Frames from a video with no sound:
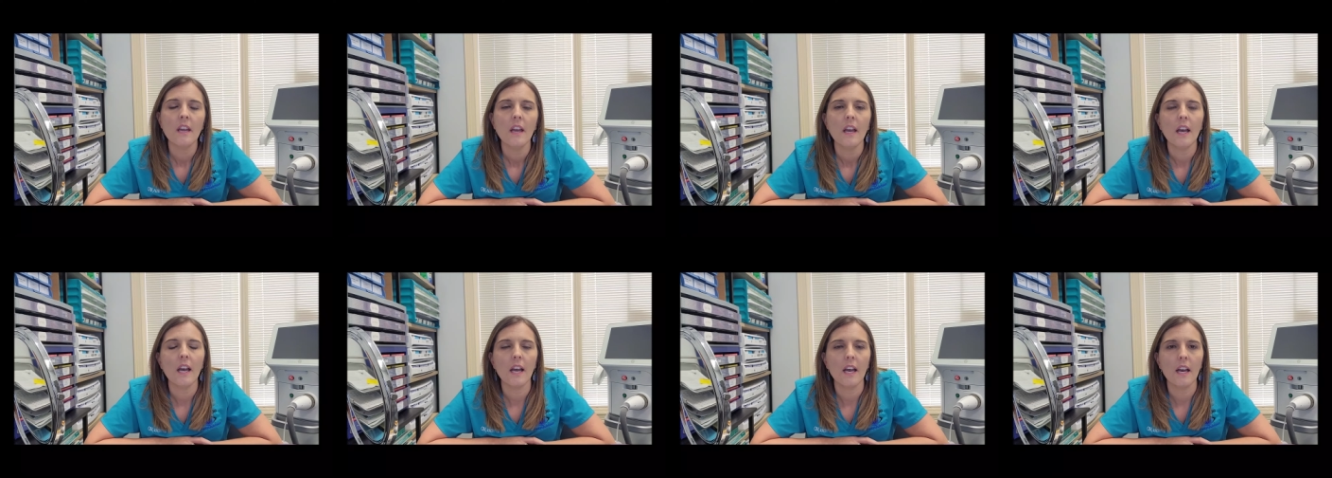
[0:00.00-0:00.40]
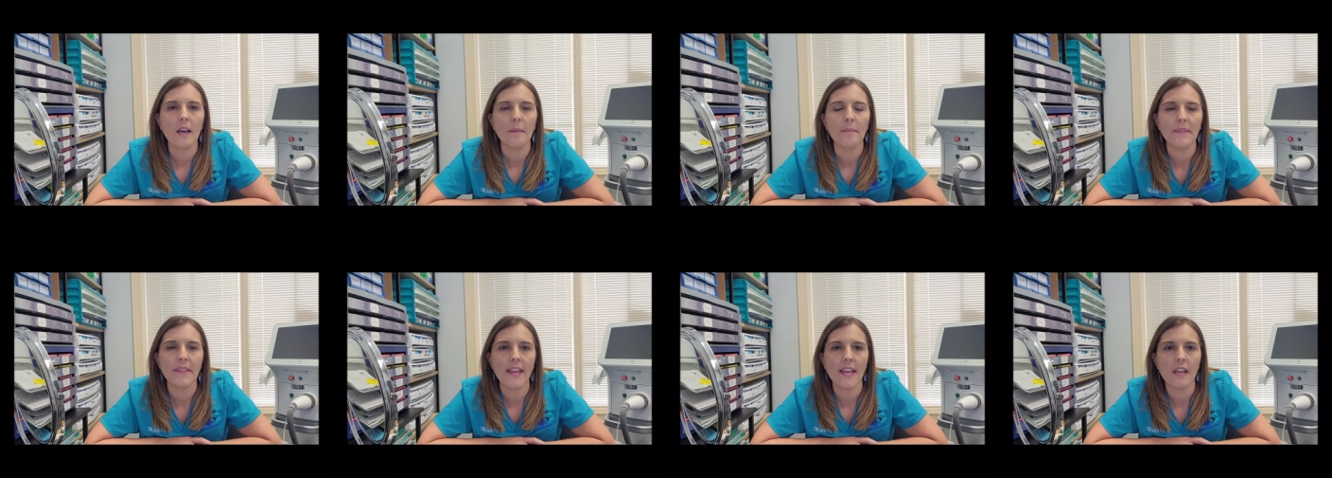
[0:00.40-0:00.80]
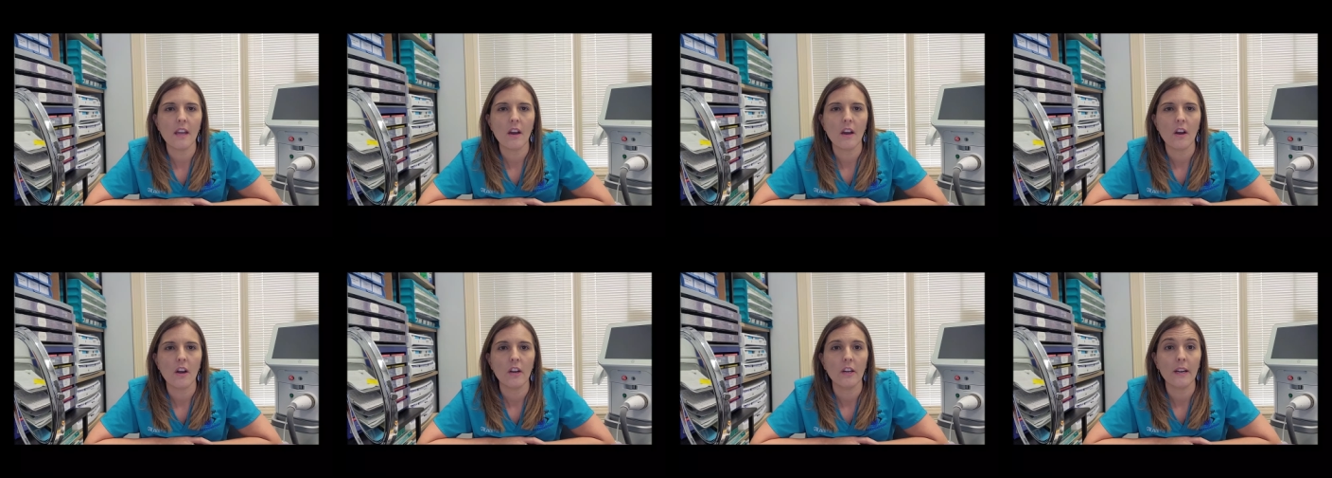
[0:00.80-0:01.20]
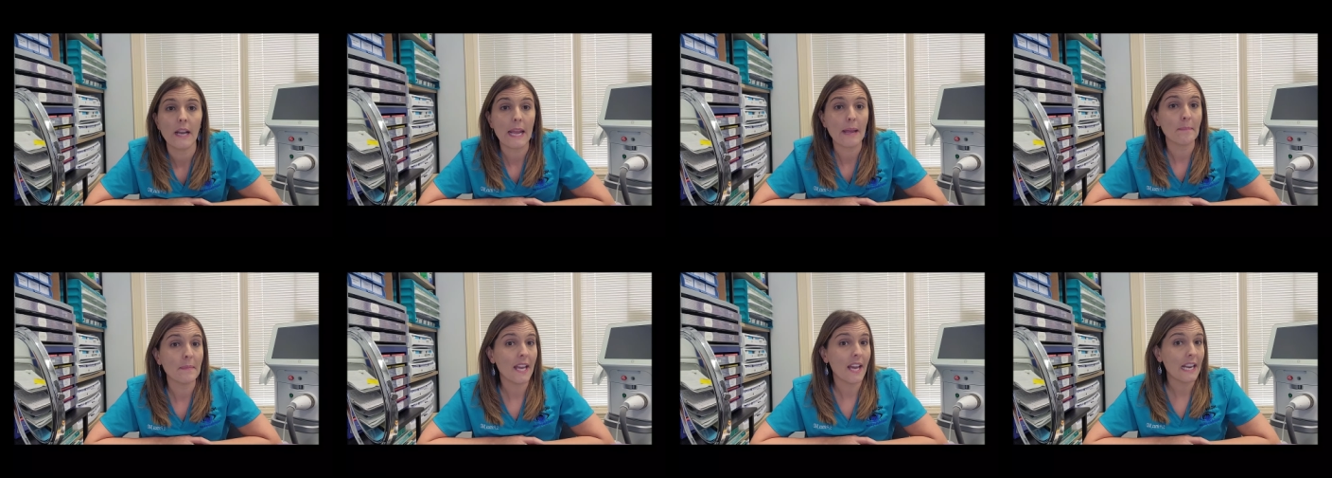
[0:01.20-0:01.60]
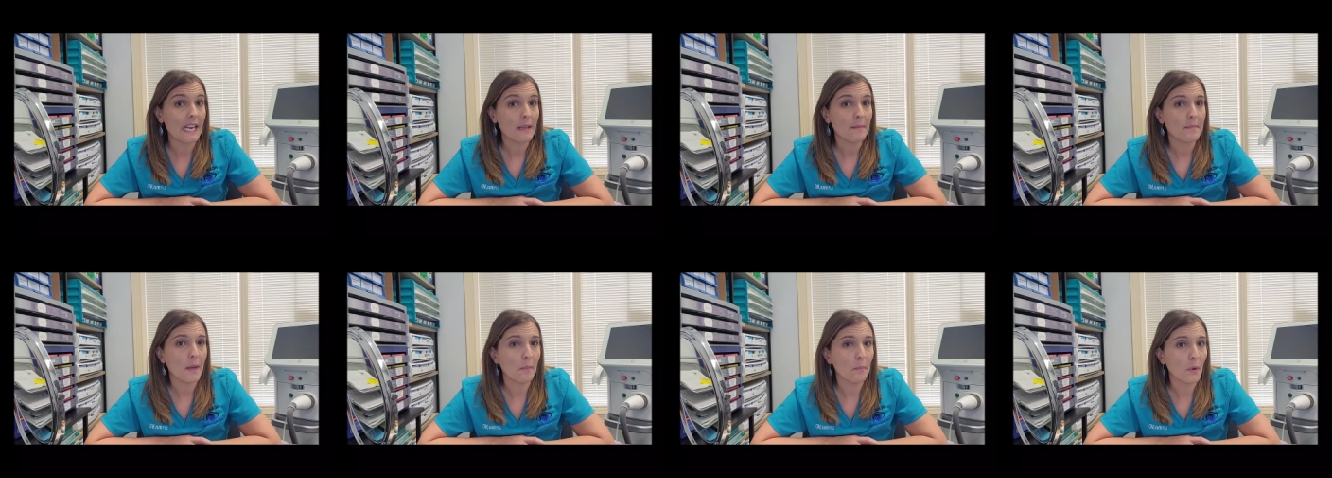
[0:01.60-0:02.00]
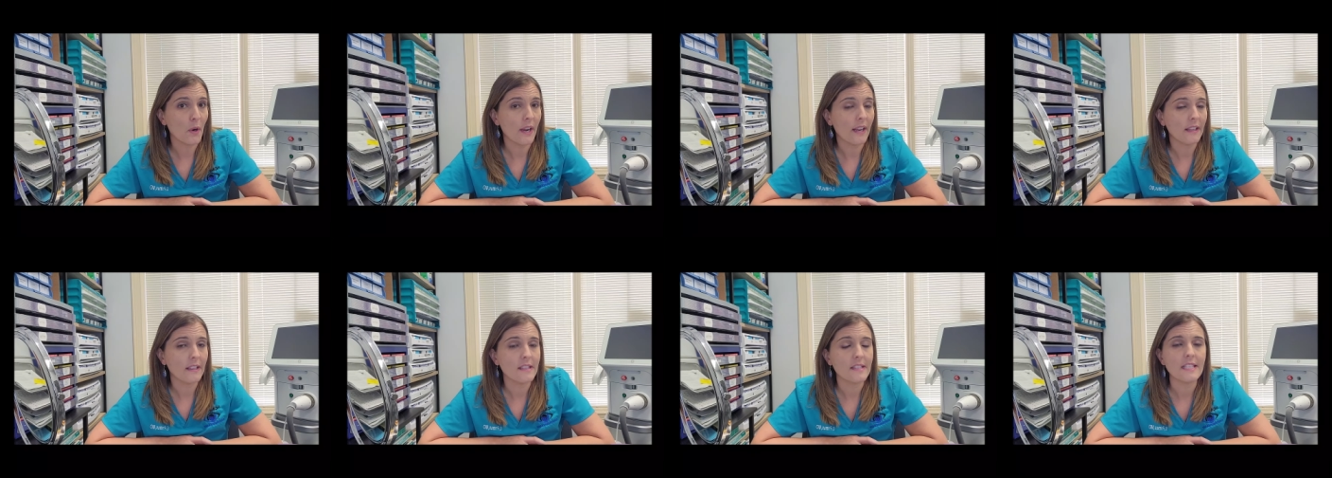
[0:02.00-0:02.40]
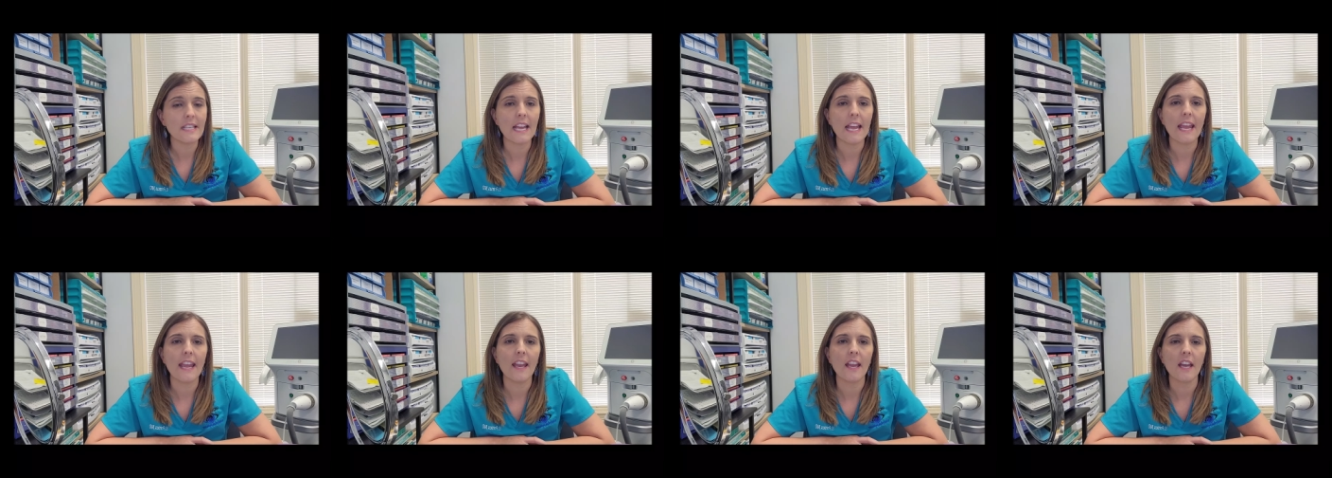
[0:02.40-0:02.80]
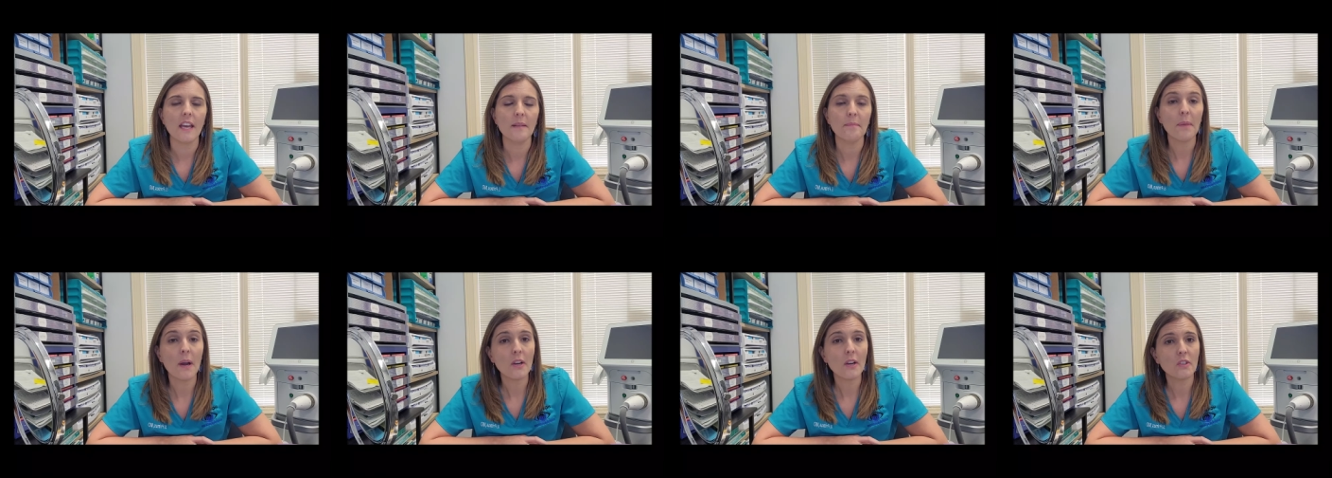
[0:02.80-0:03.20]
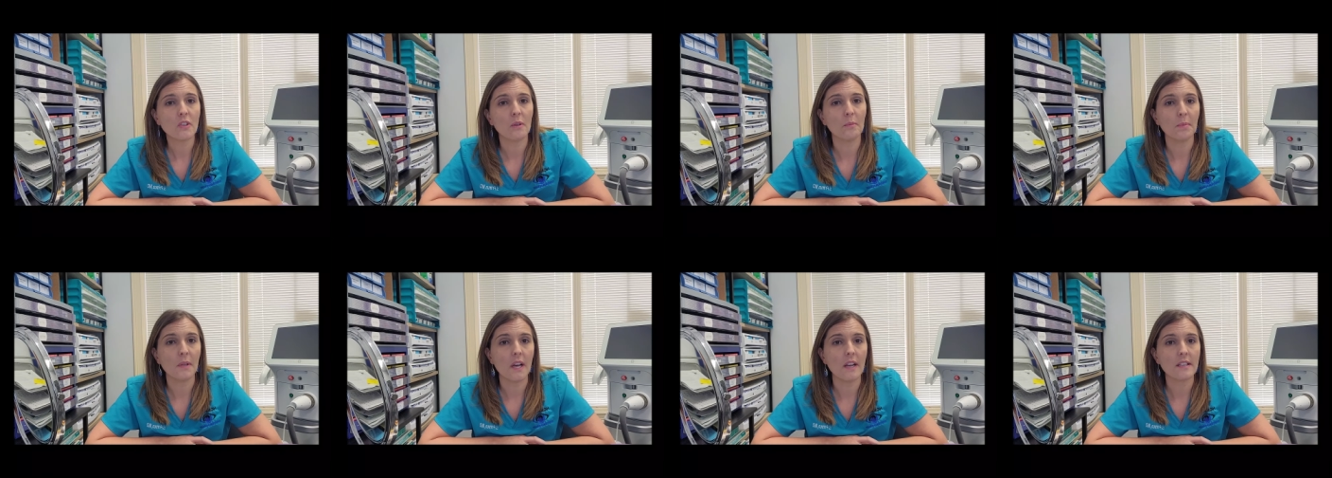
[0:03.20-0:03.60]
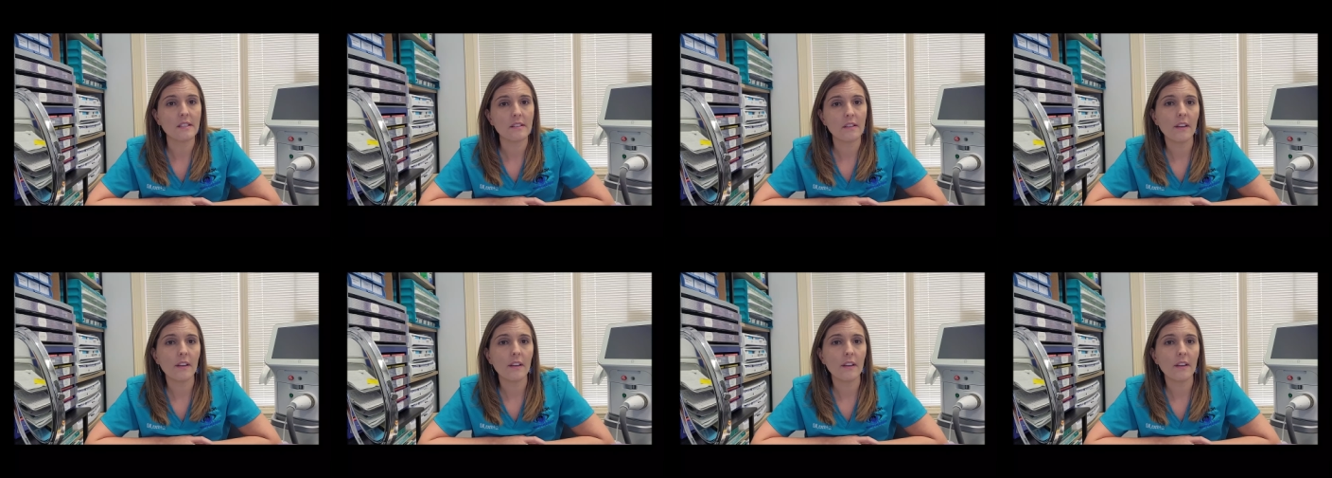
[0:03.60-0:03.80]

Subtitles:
They are amniotic membranes and punctal plugs.